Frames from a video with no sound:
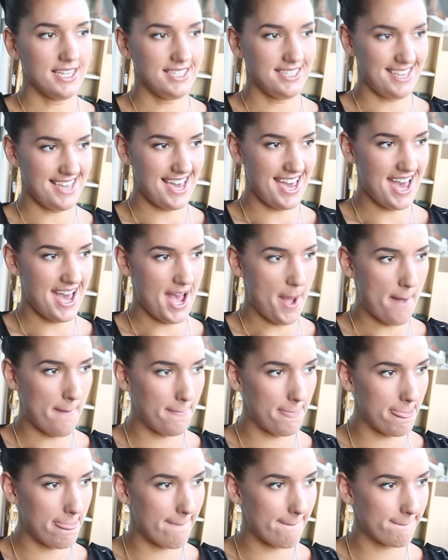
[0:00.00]
Yeah.
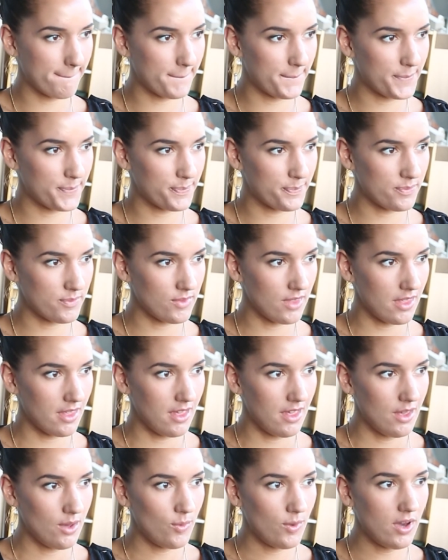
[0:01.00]

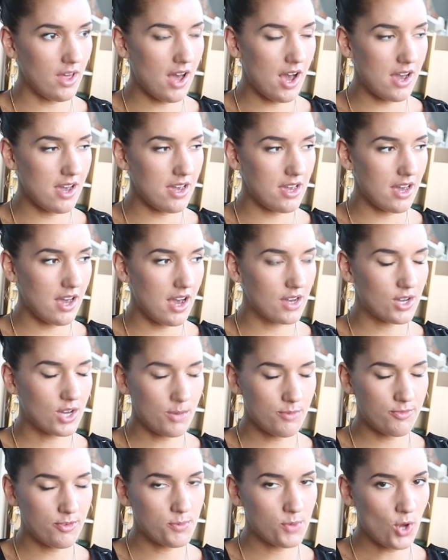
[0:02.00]
Well, I
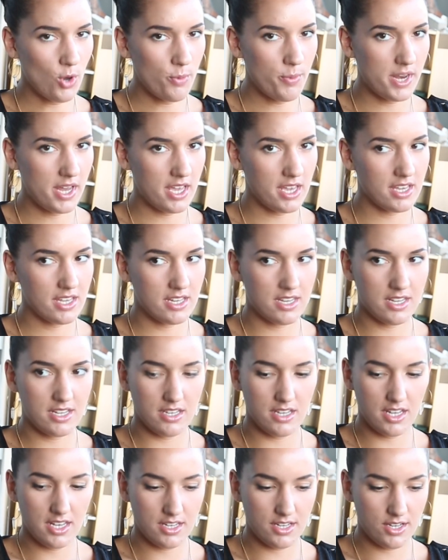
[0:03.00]
come from Copenhagen,
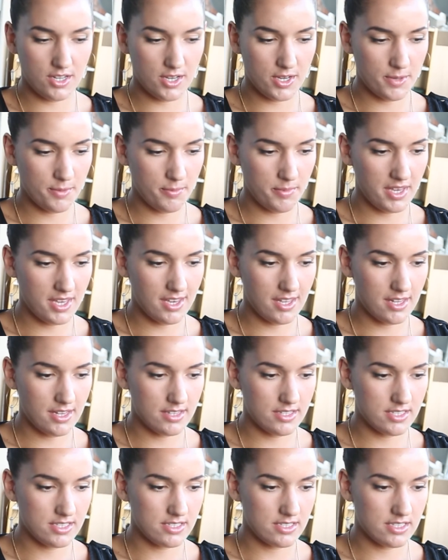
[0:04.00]
and
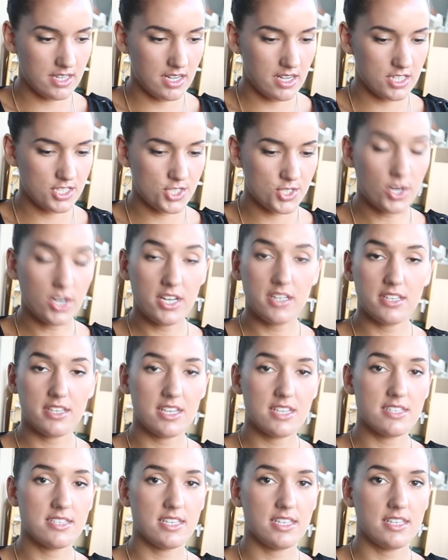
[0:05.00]
I started
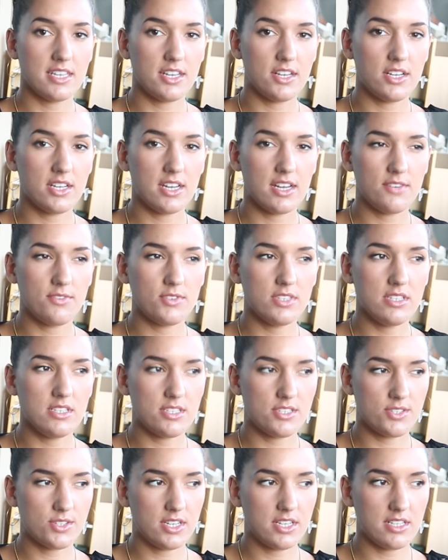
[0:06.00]
dancing there, and I really
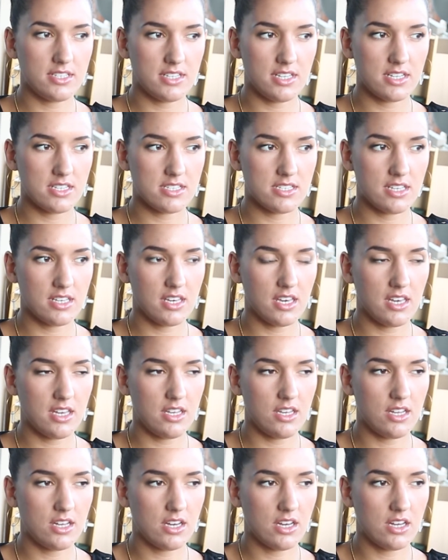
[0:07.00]
started dancing in